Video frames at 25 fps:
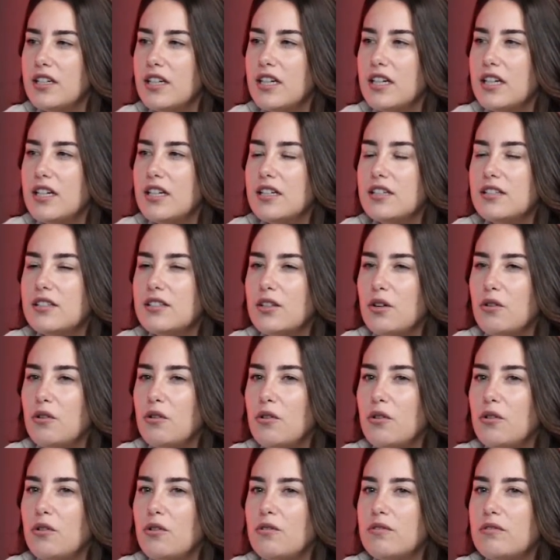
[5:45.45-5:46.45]
Okay.
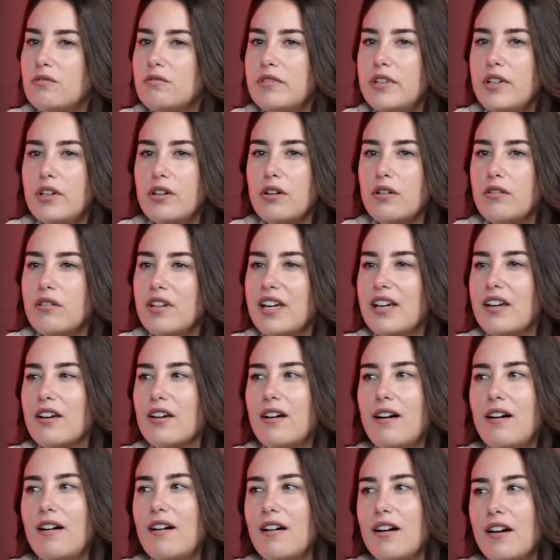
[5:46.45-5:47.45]
So, you know, like
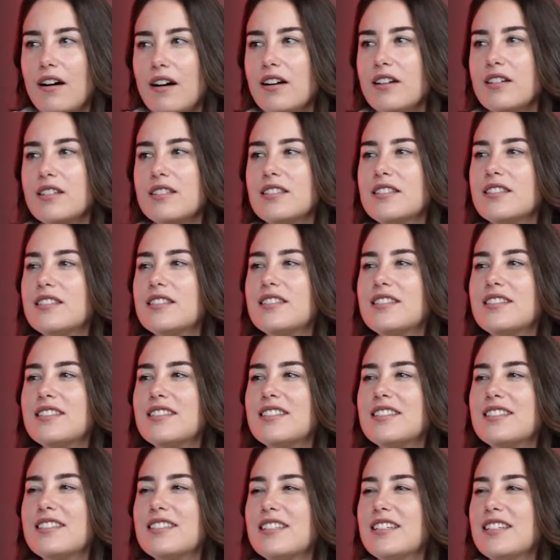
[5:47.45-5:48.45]

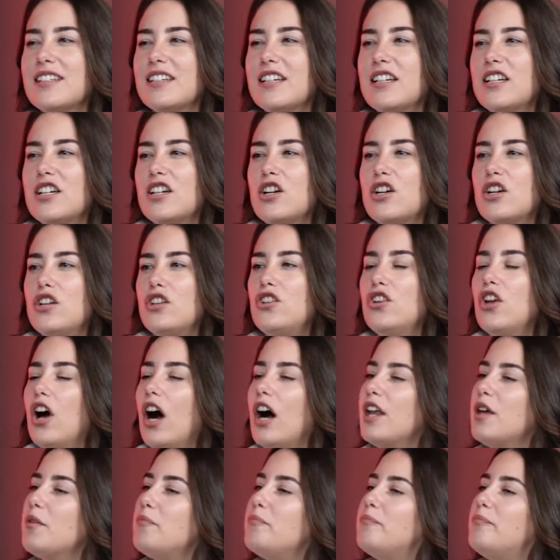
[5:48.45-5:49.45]
cars,
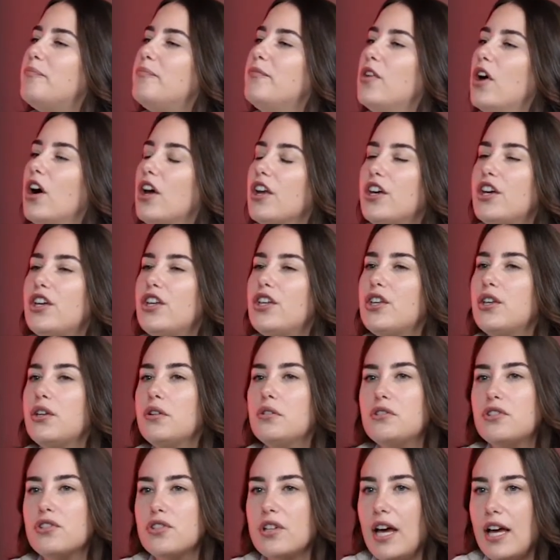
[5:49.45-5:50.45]
flowers. Mm, not a, not a
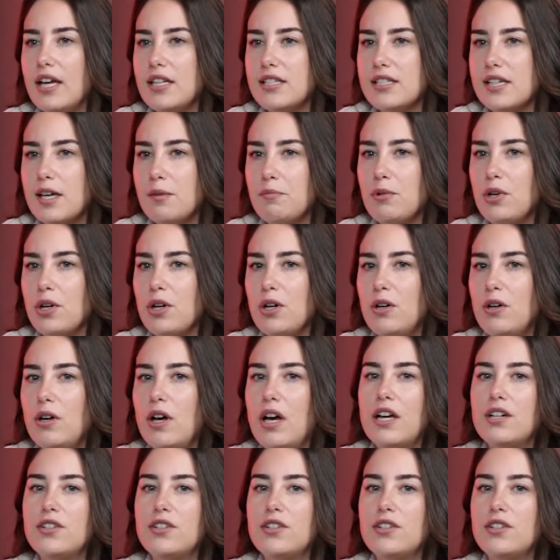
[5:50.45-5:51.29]
huge landscape girl.